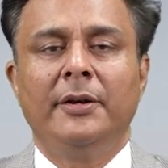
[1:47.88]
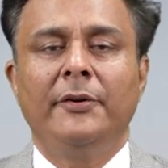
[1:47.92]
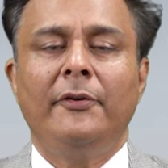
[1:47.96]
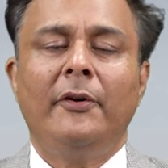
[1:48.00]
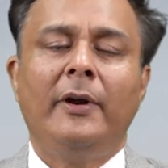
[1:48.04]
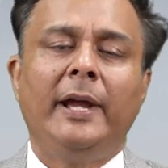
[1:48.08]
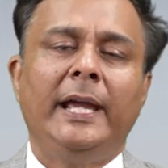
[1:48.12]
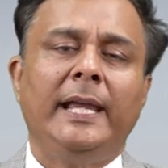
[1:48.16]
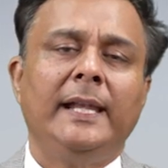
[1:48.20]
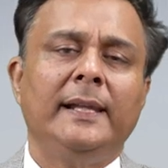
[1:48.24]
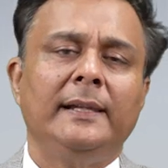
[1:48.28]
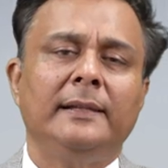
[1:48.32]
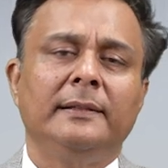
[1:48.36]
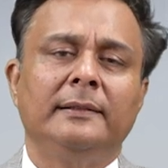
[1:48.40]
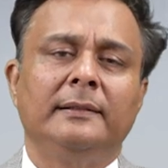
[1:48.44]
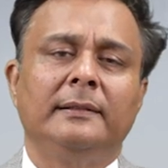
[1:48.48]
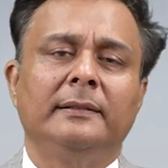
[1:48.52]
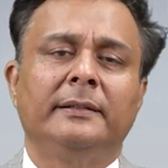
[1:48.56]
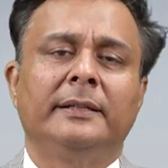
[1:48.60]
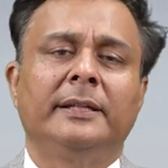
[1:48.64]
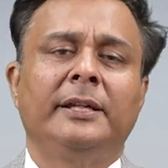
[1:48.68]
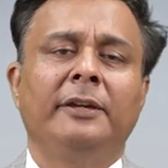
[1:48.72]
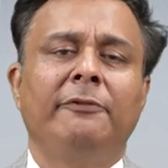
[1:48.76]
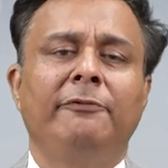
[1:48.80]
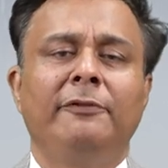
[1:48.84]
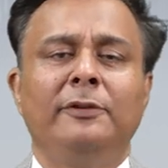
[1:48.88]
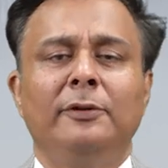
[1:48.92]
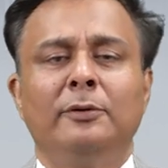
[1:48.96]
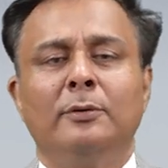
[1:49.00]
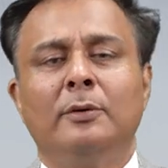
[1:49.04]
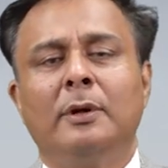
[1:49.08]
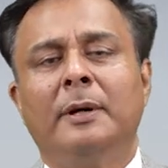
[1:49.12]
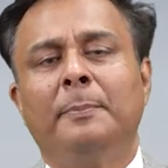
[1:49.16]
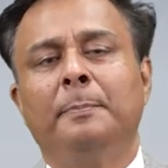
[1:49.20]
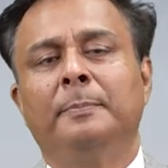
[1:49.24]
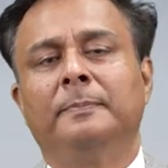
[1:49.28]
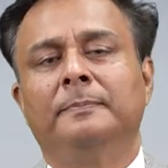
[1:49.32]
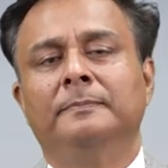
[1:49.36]
Now I'll give
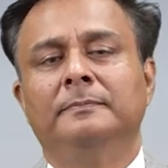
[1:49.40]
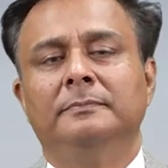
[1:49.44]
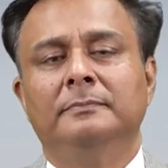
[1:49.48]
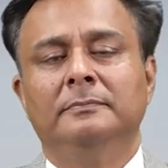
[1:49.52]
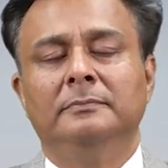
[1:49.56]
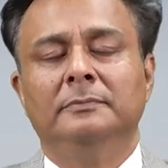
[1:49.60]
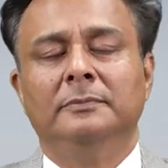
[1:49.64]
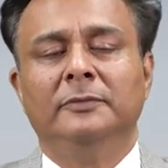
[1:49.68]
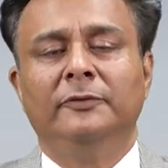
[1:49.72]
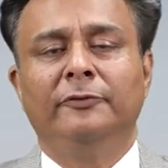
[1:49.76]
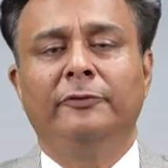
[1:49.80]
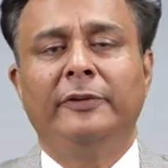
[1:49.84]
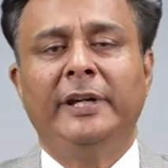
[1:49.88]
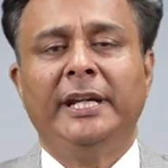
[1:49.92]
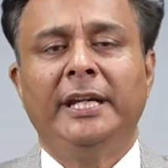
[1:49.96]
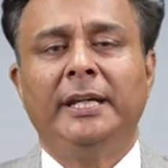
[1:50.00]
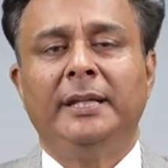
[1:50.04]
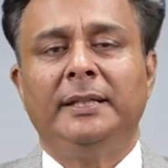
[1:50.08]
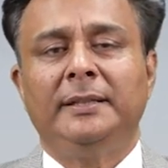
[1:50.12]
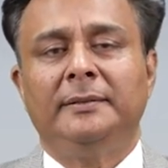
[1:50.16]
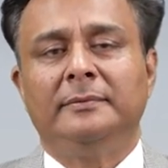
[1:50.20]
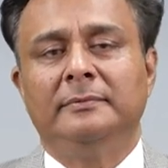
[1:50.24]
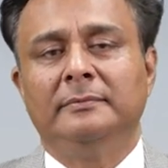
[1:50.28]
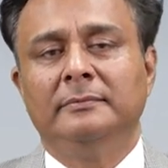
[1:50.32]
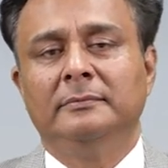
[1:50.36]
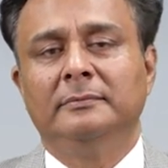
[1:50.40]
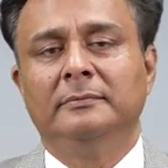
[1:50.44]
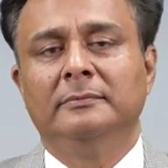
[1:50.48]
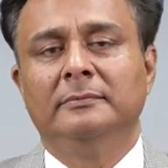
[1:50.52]
you a very